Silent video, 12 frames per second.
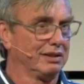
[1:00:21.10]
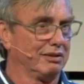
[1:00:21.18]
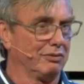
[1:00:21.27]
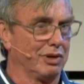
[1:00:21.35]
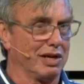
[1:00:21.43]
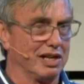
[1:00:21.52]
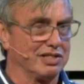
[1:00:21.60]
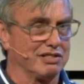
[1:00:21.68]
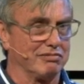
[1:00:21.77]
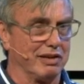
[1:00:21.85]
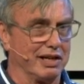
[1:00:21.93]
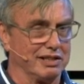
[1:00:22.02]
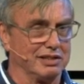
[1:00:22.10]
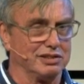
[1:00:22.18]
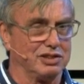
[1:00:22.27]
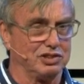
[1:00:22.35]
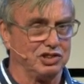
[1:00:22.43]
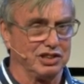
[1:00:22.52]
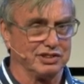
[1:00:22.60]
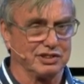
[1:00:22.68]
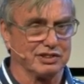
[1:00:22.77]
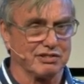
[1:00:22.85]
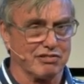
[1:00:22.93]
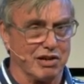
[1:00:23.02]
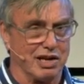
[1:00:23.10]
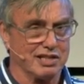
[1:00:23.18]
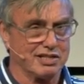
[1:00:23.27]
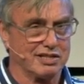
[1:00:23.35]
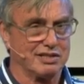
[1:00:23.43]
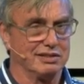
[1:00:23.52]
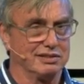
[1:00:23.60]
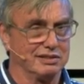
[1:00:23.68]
when I surrendered to Jesus Christ,